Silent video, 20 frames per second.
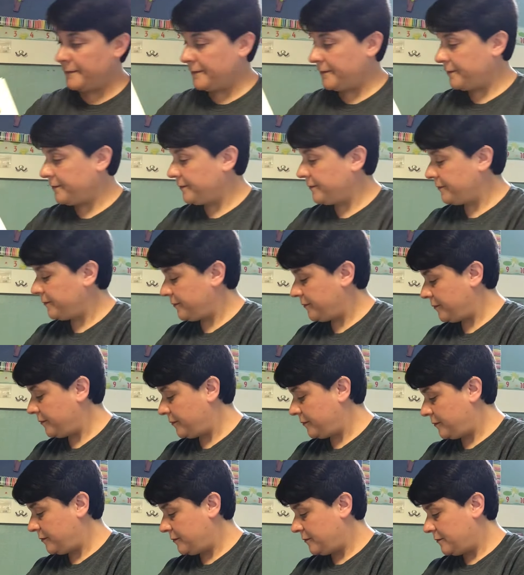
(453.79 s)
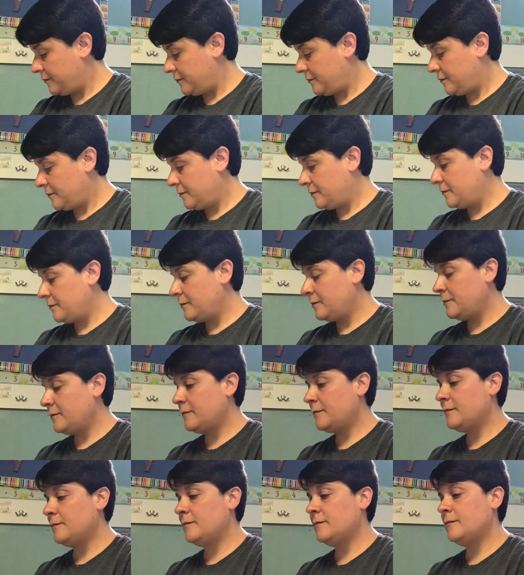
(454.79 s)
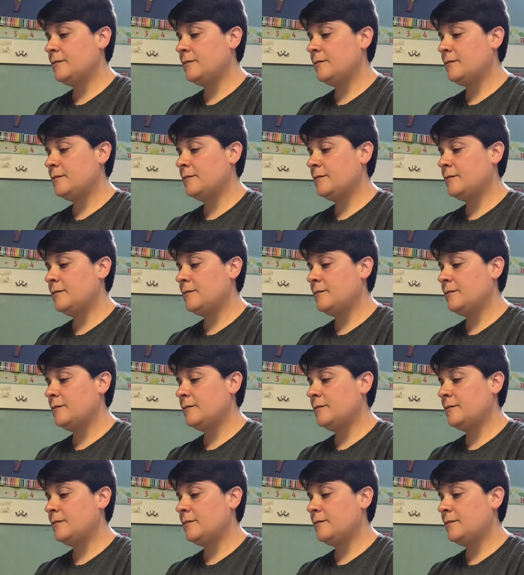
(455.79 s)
No one is speaking in this clip.